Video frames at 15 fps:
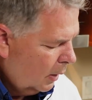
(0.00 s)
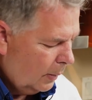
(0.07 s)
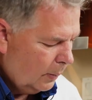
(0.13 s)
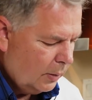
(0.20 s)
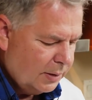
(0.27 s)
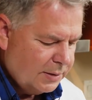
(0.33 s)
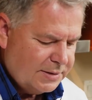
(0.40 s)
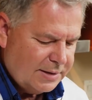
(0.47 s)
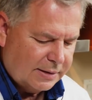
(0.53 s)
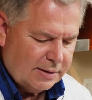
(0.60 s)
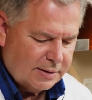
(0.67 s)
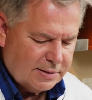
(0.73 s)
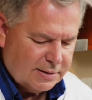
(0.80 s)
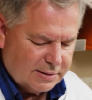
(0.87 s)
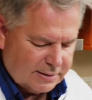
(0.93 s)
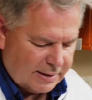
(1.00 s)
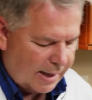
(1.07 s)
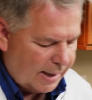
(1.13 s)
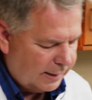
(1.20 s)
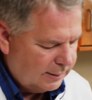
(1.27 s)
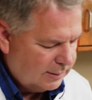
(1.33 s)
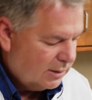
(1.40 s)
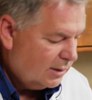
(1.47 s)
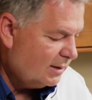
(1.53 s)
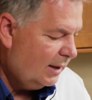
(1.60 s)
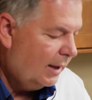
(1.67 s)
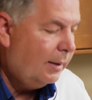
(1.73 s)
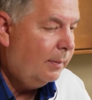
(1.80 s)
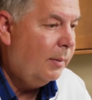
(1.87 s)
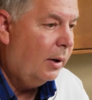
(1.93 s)
We're going to set this aside and just
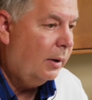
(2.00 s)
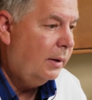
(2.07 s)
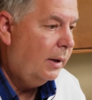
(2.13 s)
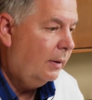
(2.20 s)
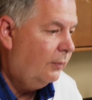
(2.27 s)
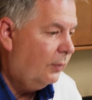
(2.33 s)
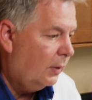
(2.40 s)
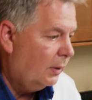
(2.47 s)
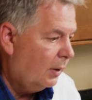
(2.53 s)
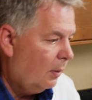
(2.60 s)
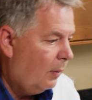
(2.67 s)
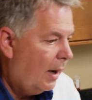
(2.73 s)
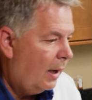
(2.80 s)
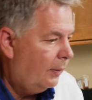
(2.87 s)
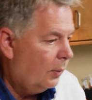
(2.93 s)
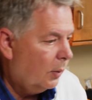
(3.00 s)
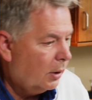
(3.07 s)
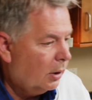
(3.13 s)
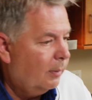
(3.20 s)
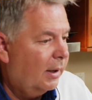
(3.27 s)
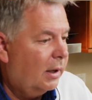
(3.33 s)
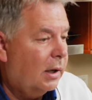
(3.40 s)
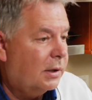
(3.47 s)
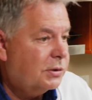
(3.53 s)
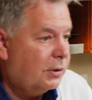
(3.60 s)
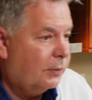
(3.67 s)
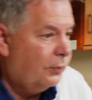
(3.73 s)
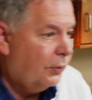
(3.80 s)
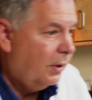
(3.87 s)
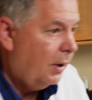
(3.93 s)
let it marinate for a little while, and then we're going to make our
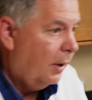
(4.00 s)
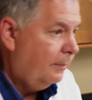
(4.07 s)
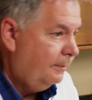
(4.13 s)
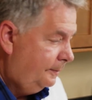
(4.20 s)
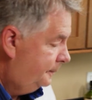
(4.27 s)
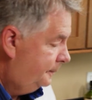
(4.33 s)
sofrito.